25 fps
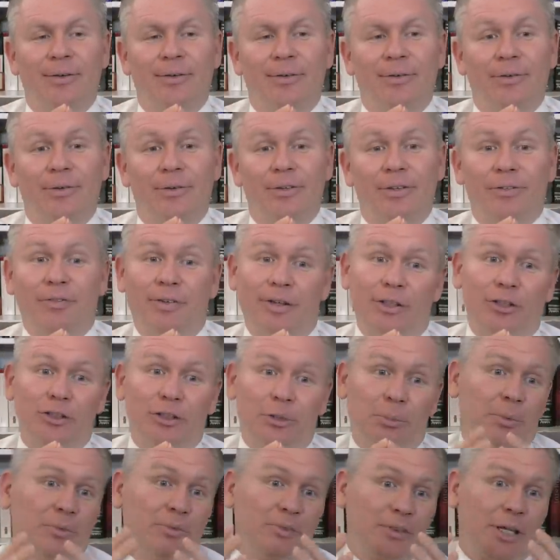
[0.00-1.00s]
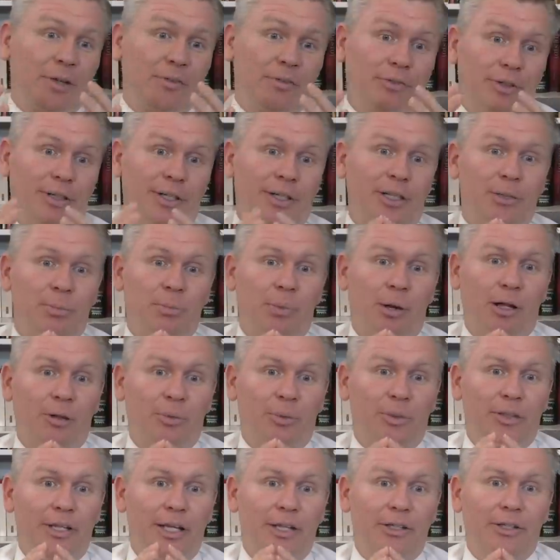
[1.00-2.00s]
or the fellowship of suffering, as Paul
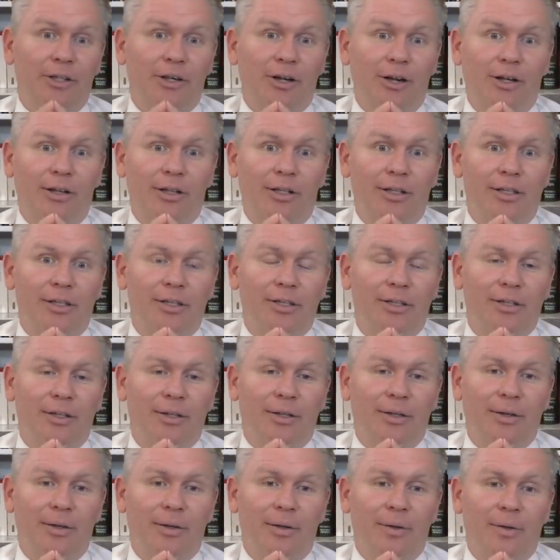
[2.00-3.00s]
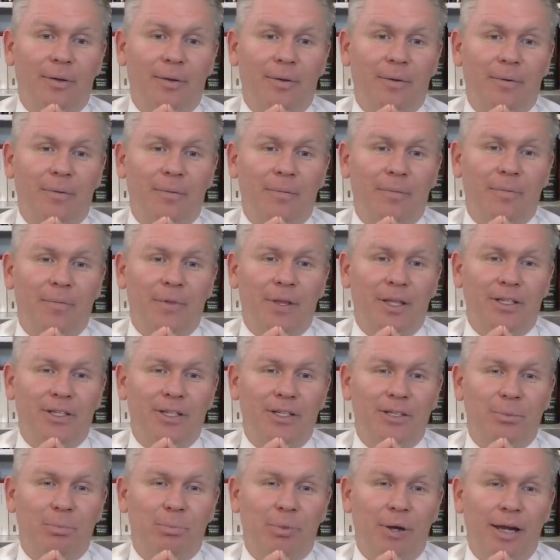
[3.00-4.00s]
will later call it, that
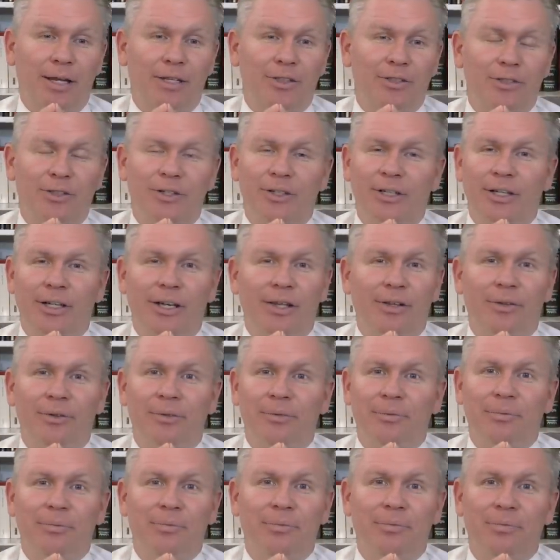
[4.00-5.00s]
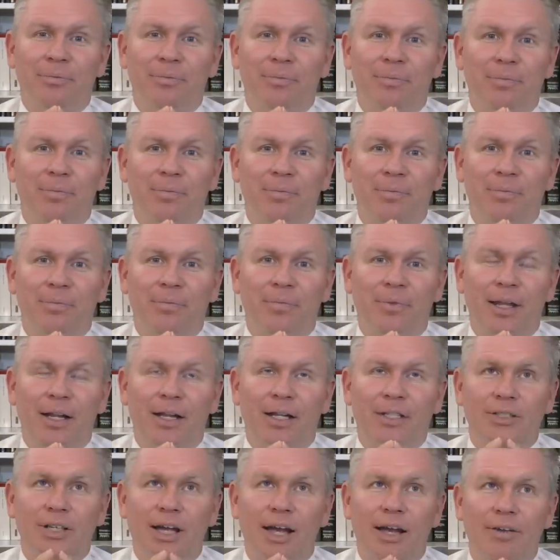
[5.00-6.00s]
just binds you together. And
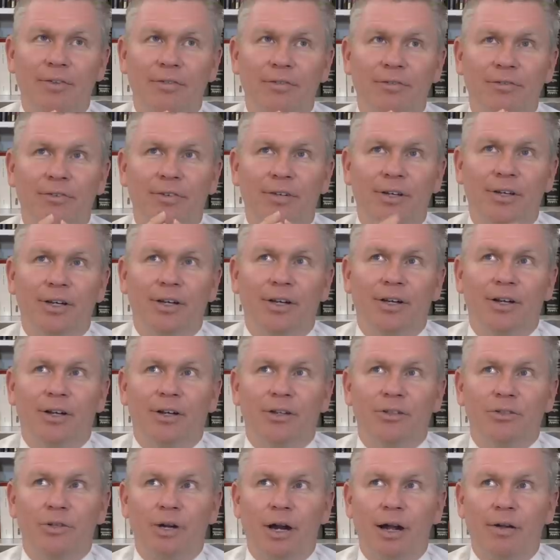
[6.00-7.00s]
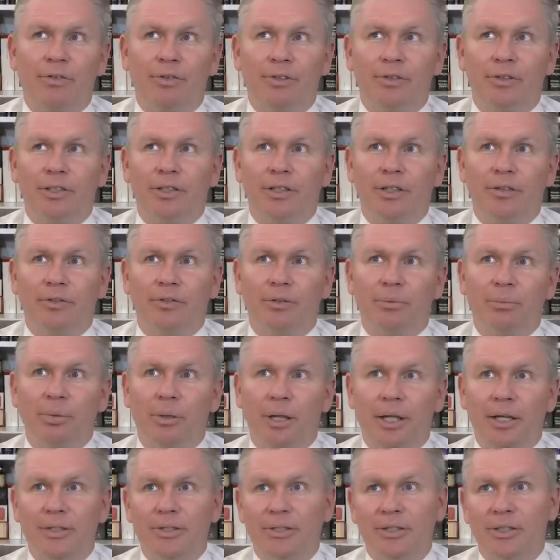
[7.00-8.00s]
as I've traveled to different
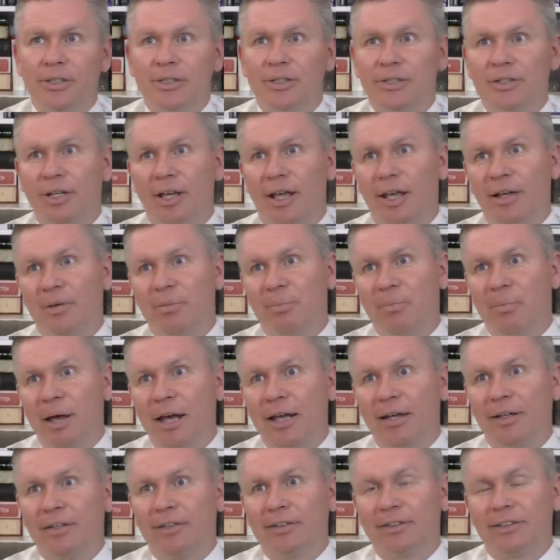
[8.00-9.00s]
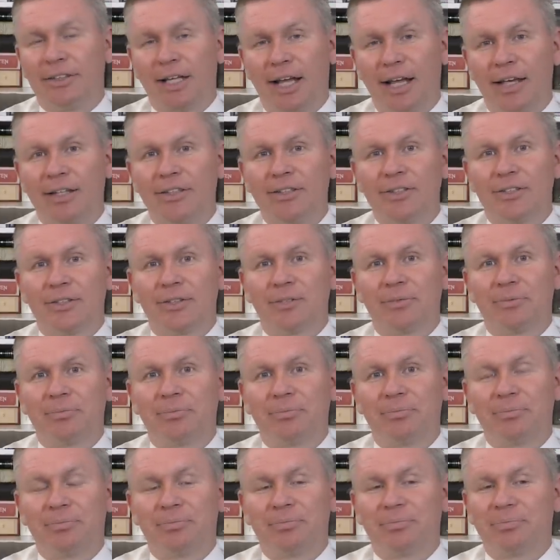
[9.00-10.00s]
places and met saints,
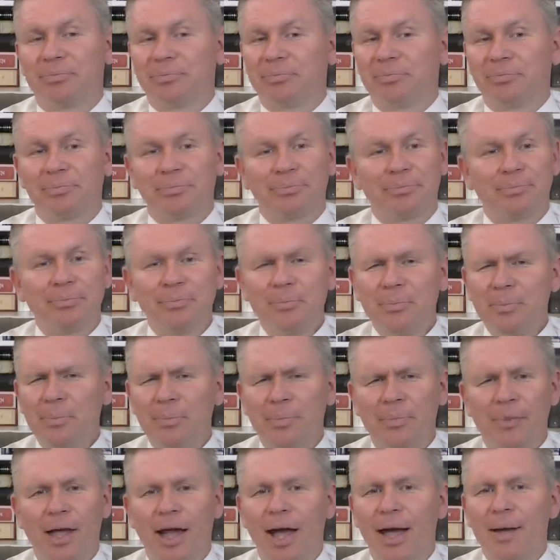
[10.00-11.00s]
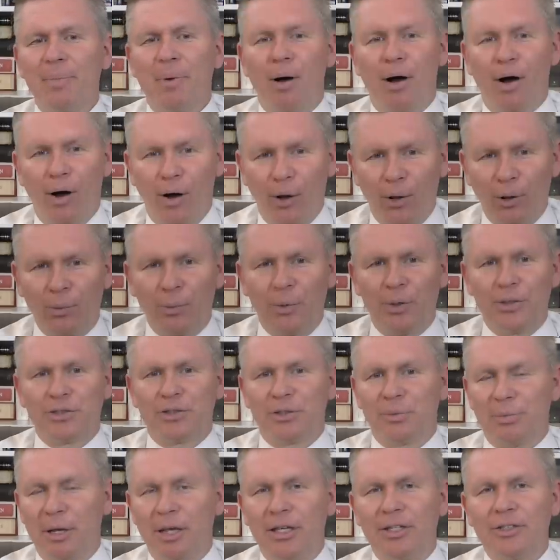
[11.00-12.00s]
I'm always
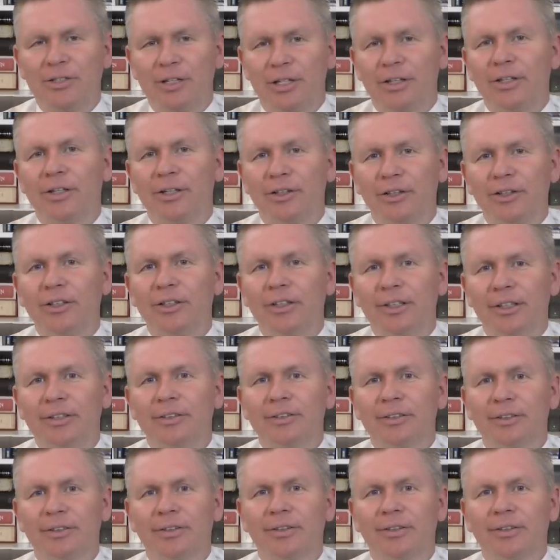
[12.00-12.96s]
amazed at their goodness.